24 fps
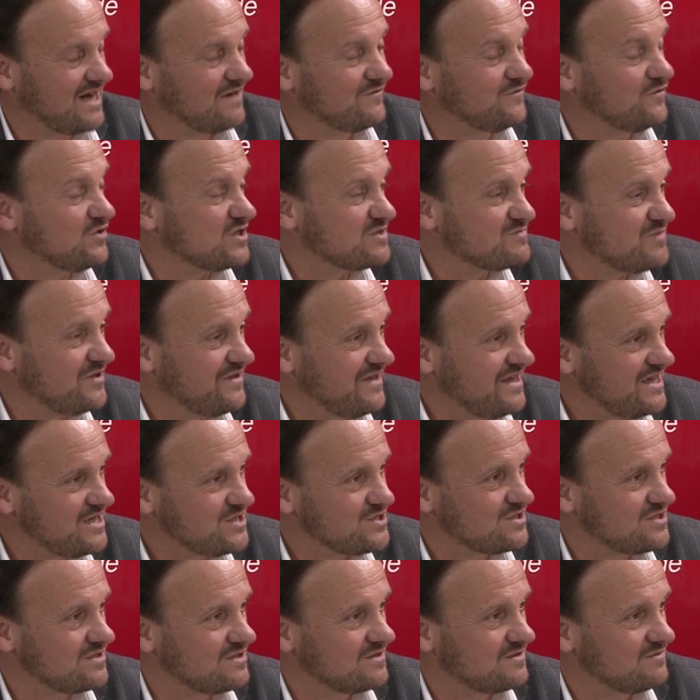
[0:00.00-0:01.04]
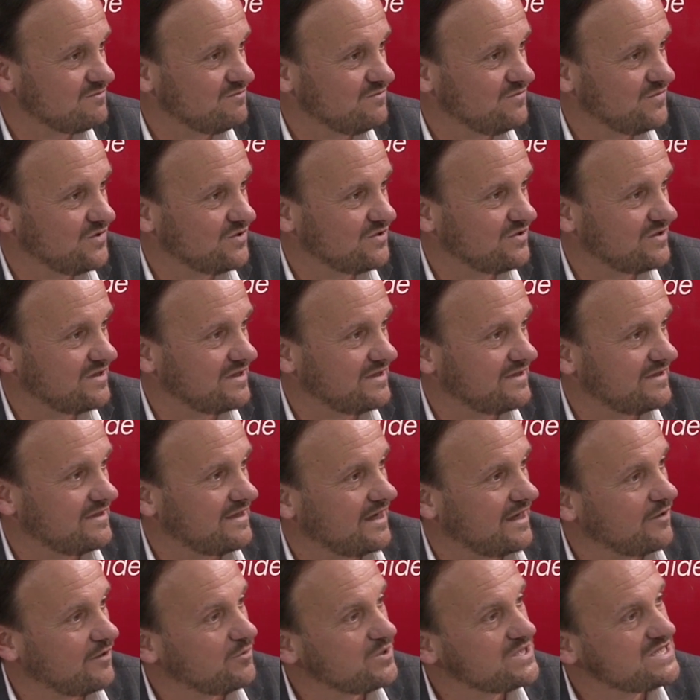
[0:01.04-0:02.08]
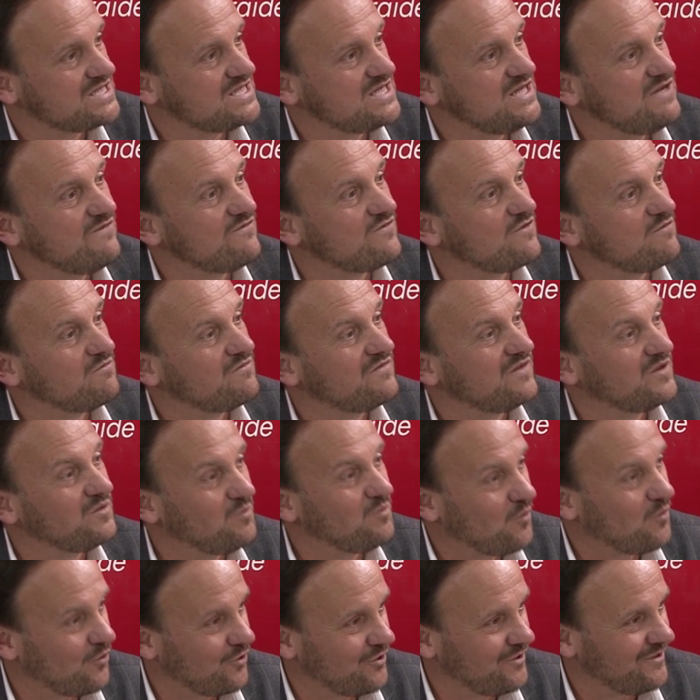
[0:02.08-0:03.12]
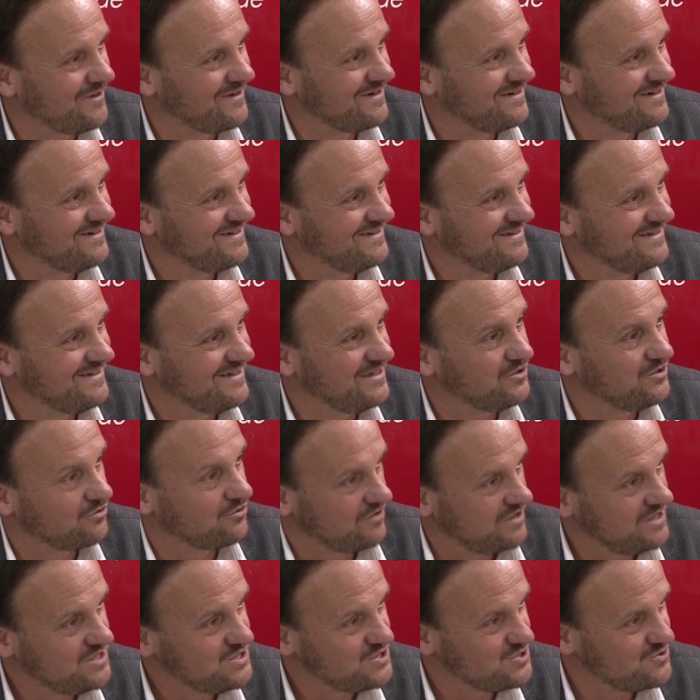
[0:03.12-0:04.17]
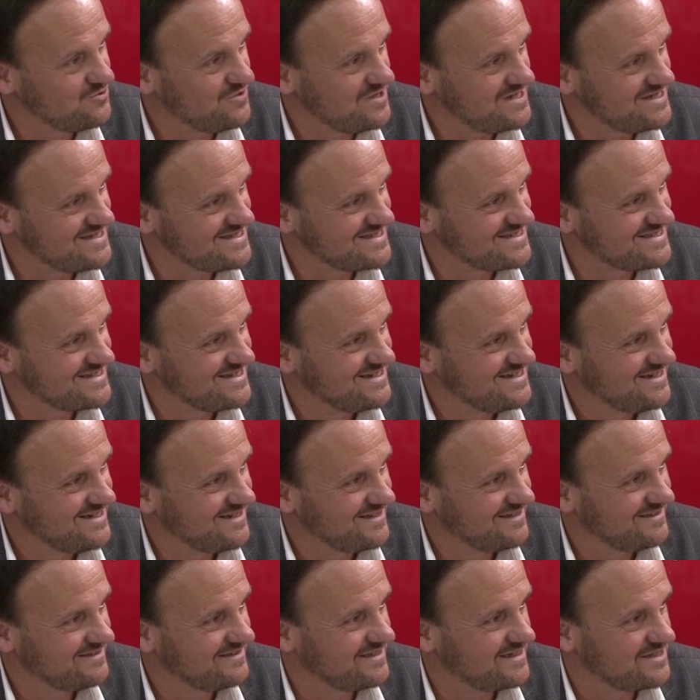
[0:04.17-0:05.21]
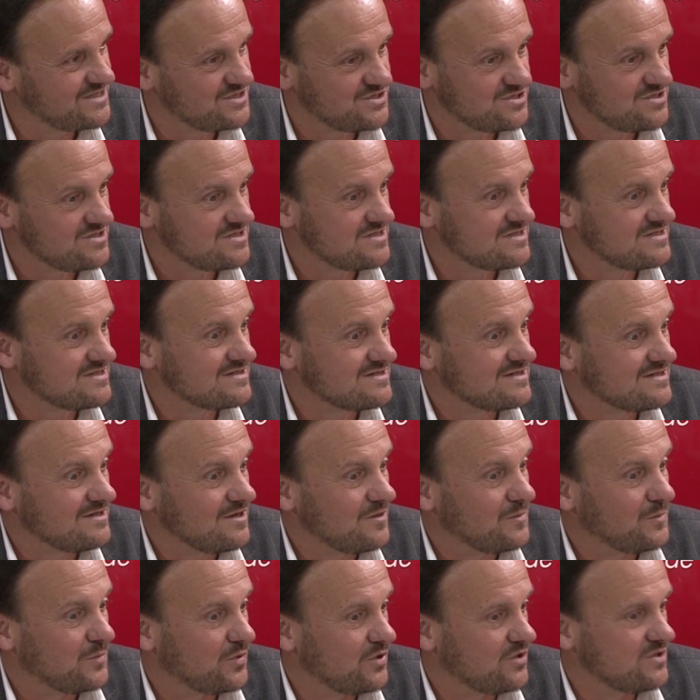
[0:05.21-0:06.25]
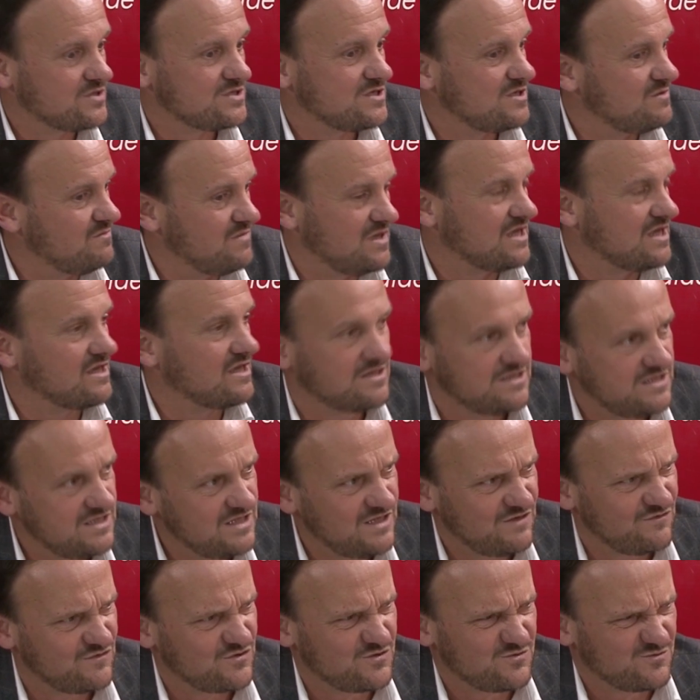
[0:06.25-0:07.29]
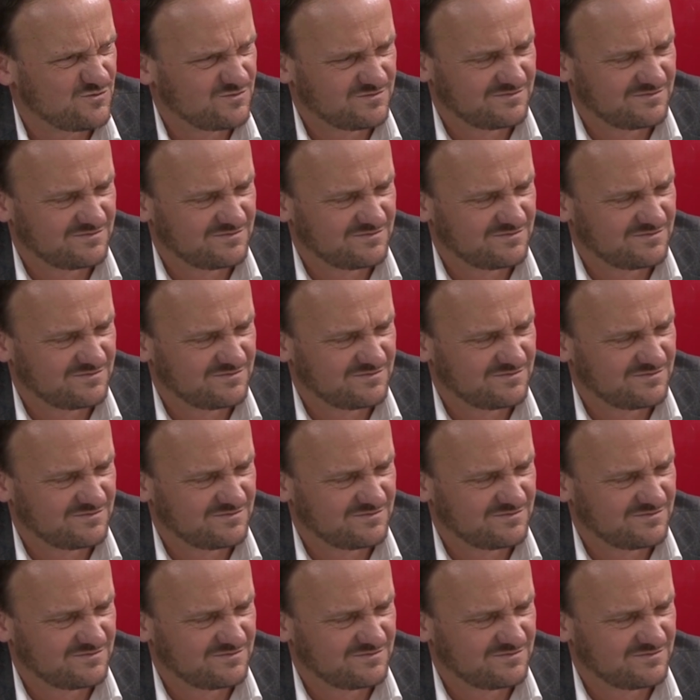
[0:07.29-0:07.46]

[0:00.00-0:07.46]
explanation, but I receive something more in your interest than just a person making an interview.